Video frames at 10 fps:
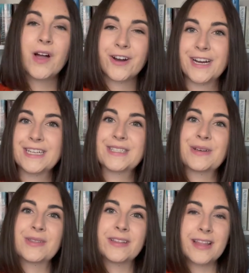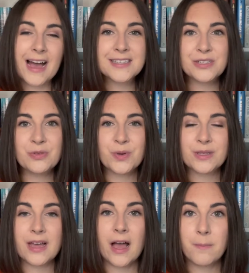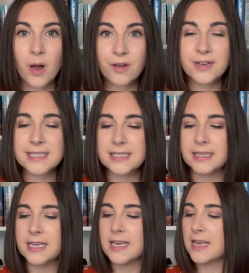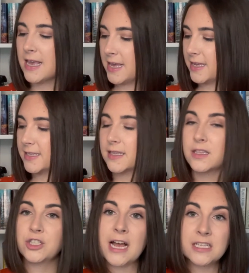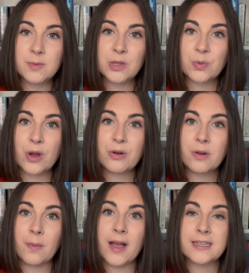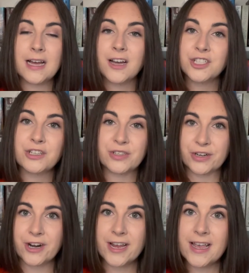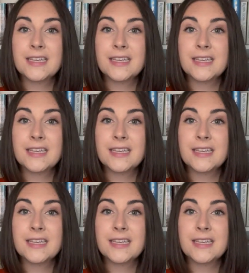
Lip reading: All right, so the last new book that I bought recently is The Jasmine Throne by Tasha Suri.